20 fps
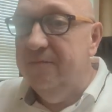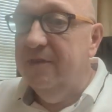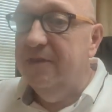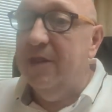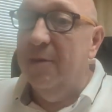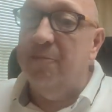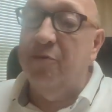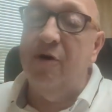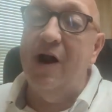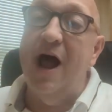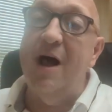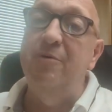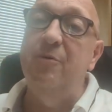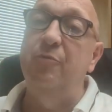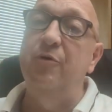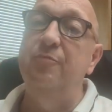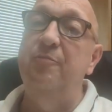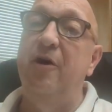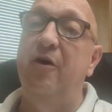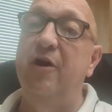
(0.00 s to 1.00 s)
The problem
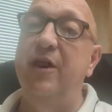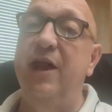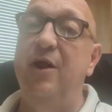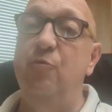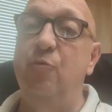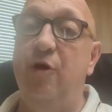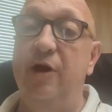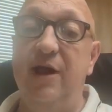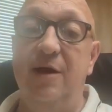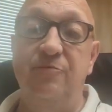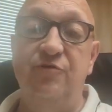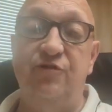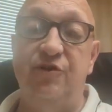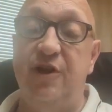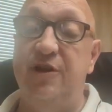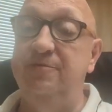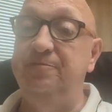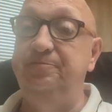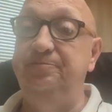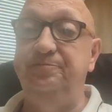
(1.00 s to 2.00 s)
with Marianne
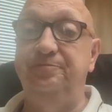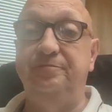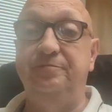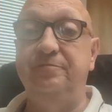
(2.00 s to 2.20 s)
Williamson,